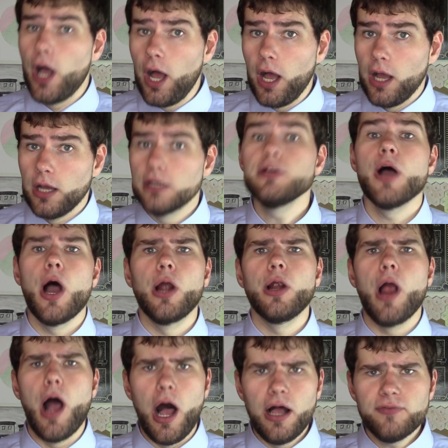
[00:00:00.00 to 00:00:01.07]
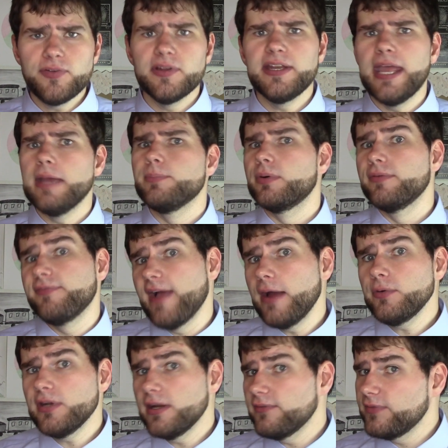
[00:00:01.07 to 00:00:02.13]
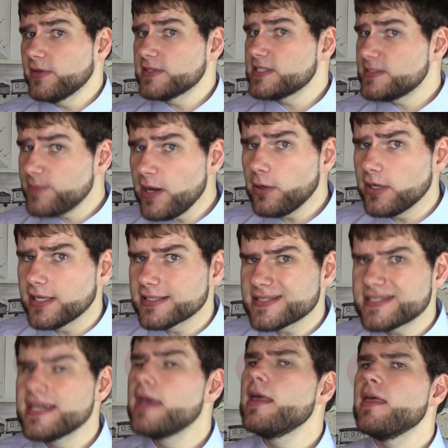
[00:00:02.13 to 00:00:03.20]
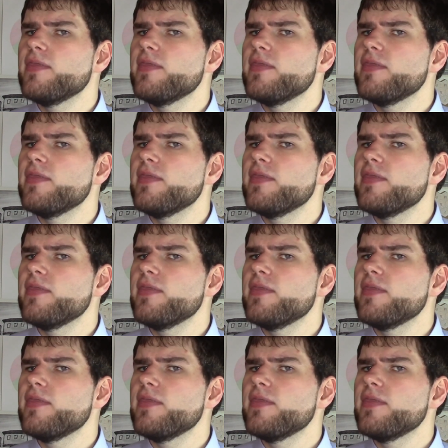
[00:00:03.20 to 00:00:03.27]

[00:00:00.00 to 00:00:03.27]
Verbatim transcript: awe are often a profound enough experience